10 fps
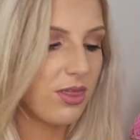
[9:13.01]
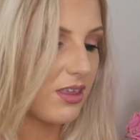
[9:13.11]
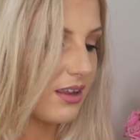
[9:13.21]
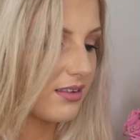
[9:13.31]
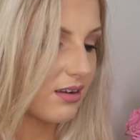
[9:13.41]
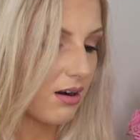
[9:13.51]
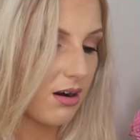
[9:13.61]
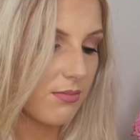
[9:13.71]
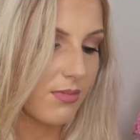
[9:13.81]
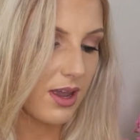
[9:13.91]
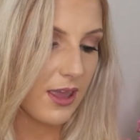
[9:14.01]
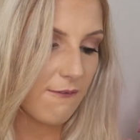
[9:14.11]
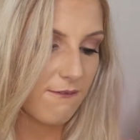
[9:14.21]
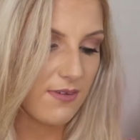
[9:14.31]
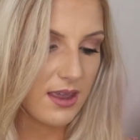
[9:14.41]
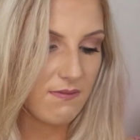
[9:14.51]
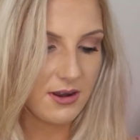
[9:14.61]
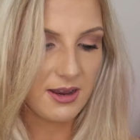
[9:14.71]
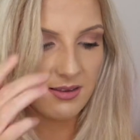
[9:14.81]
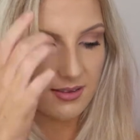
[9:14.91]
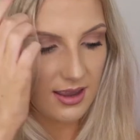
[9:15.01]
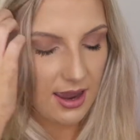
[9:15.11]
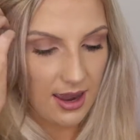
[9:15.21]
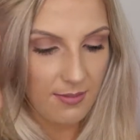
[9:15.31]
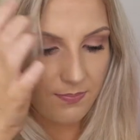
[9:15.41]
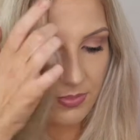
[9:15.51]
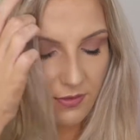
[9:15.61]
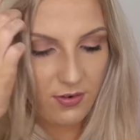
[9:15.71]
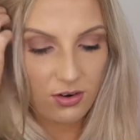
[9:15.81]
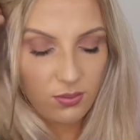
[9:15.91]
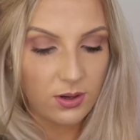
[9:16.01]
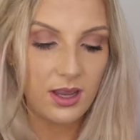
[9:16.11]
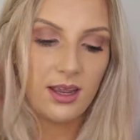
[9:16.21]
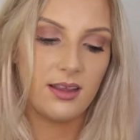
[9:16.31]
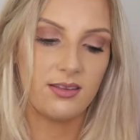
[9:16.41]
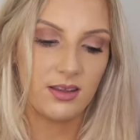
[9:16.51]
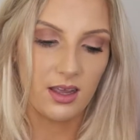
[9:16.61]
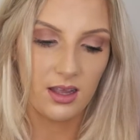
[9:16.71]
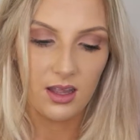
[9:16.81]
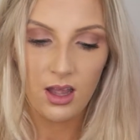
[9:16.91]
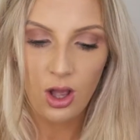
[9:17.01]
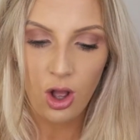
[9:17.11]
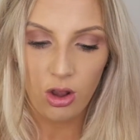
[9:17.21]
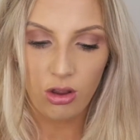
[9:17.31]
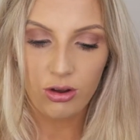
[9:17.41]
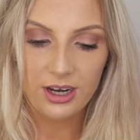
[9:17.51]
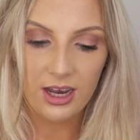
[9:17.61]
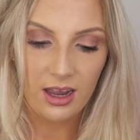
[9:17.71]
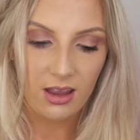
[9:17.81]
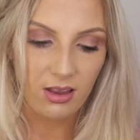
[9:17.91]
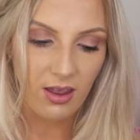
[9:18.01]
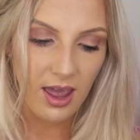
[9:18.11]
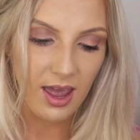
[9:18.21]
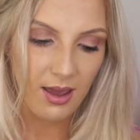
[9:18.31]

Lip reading: These are my favourites. The first one is the L'Oreal